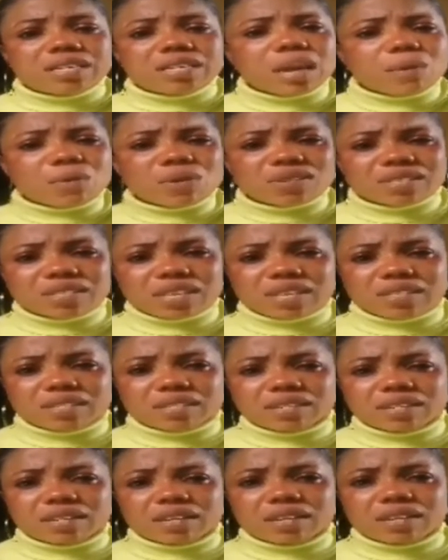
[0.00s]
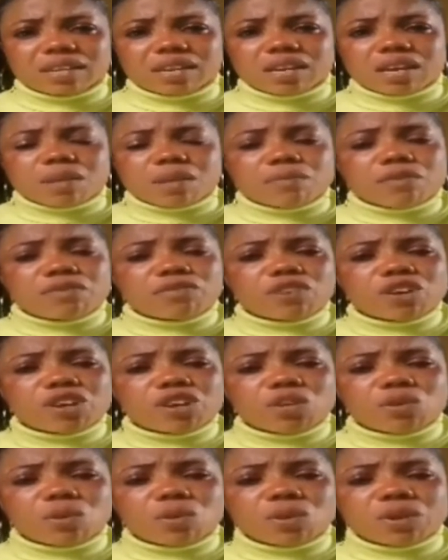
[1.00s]
That was it. Before
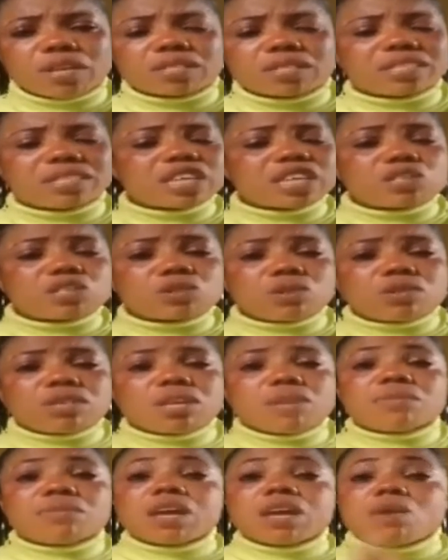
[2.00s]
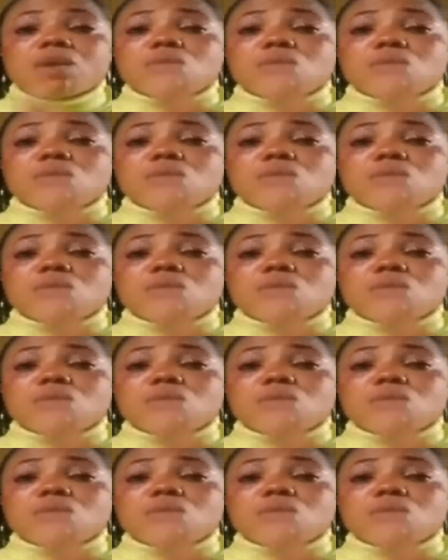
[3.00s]
you know it, they told him,